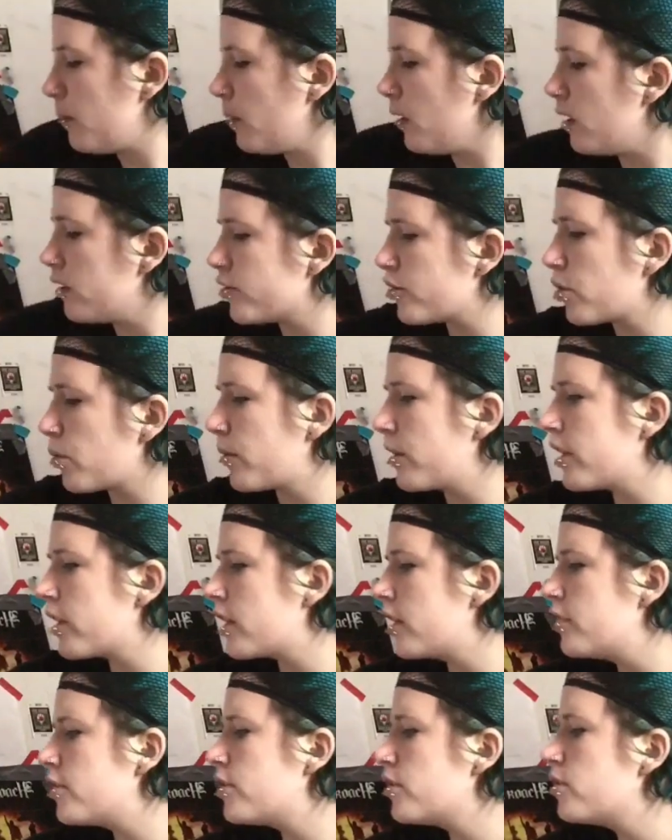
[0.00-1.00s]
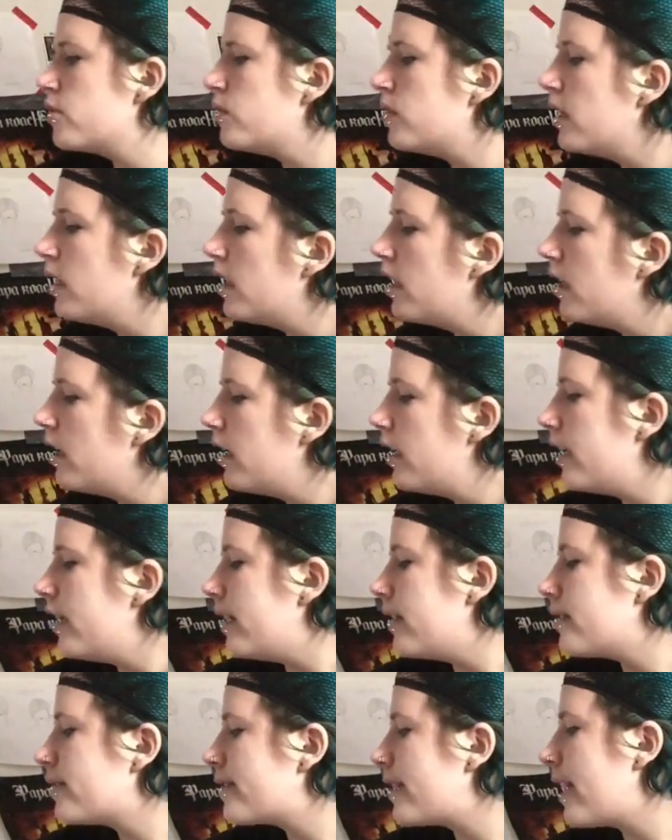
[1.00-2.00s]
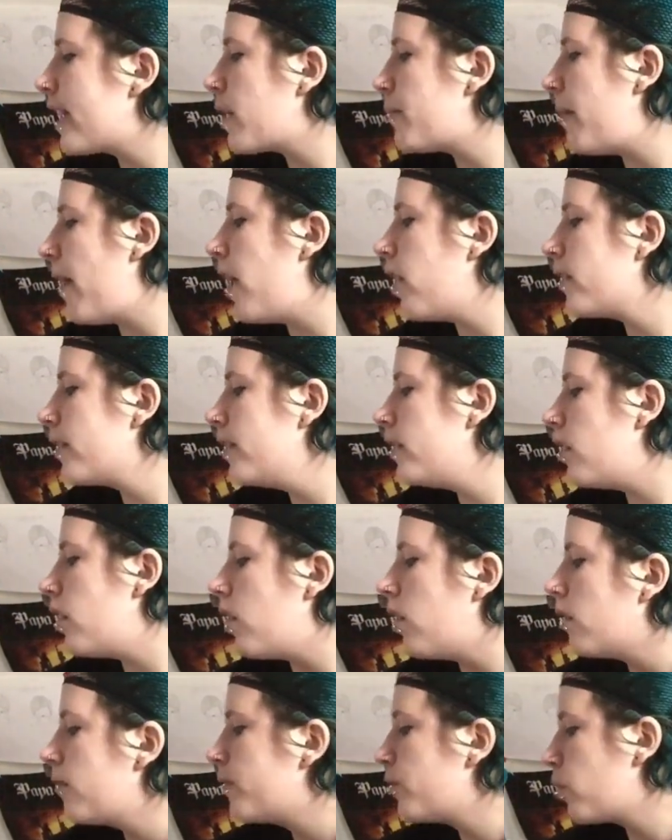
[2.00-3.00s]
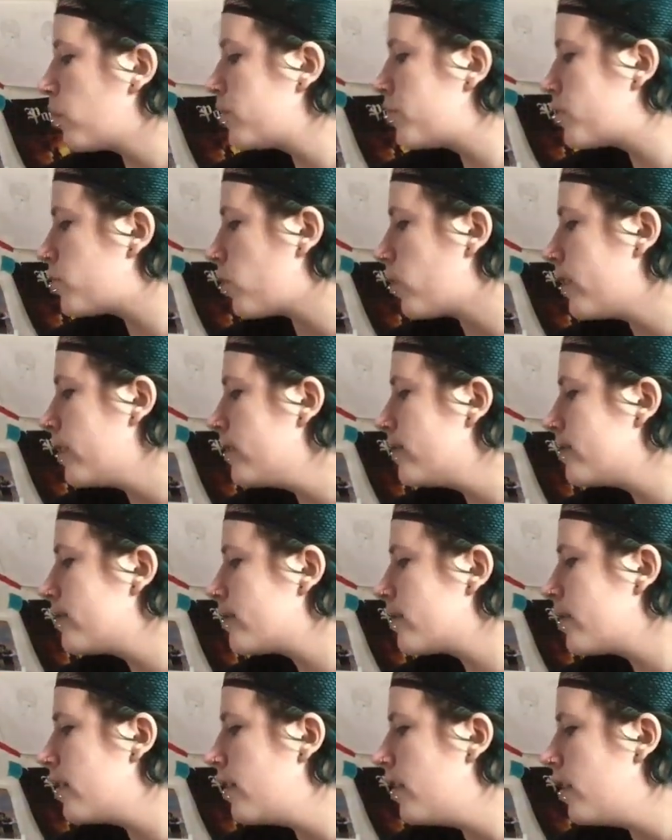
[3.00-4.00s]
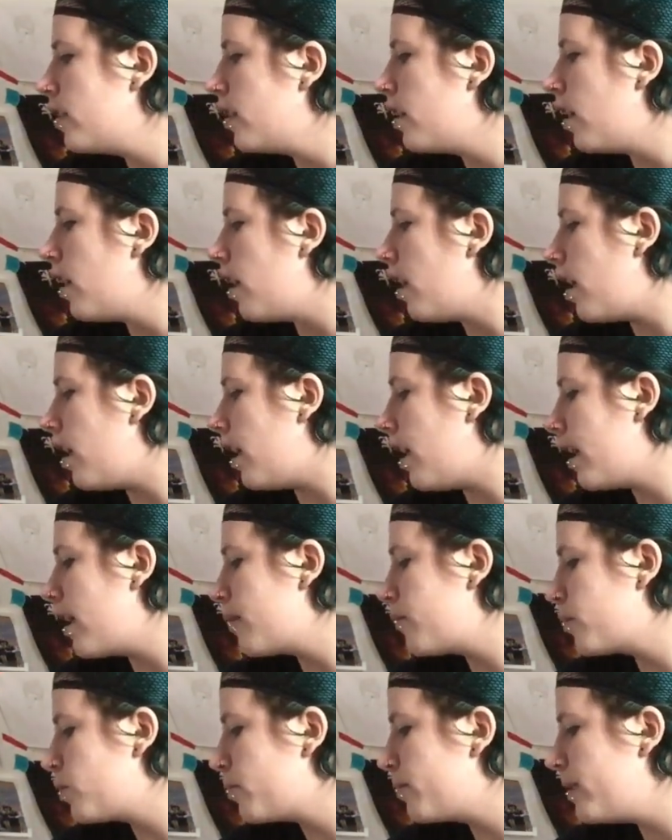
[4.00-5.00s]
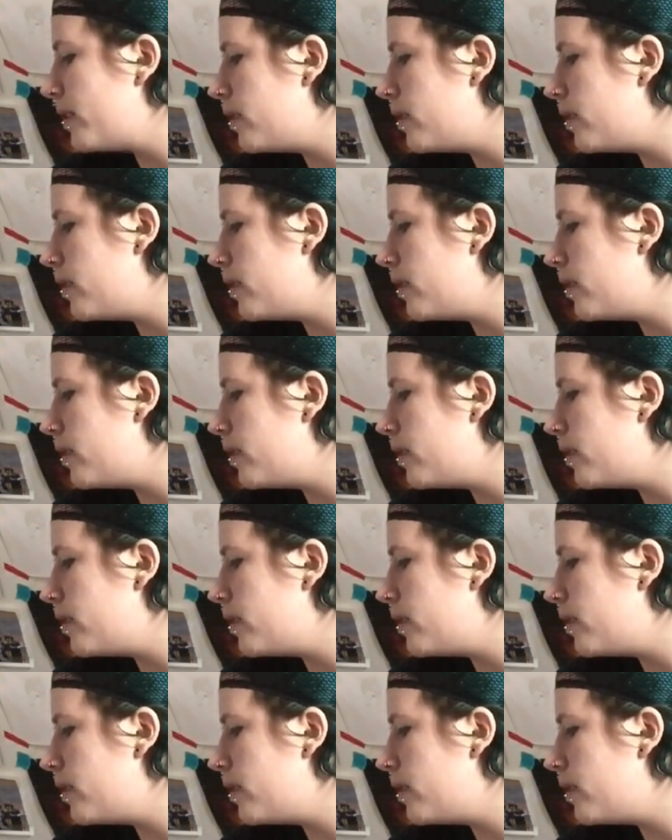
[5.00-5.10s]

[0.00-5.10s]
So what you're going to do is take a palette of your choice. I will be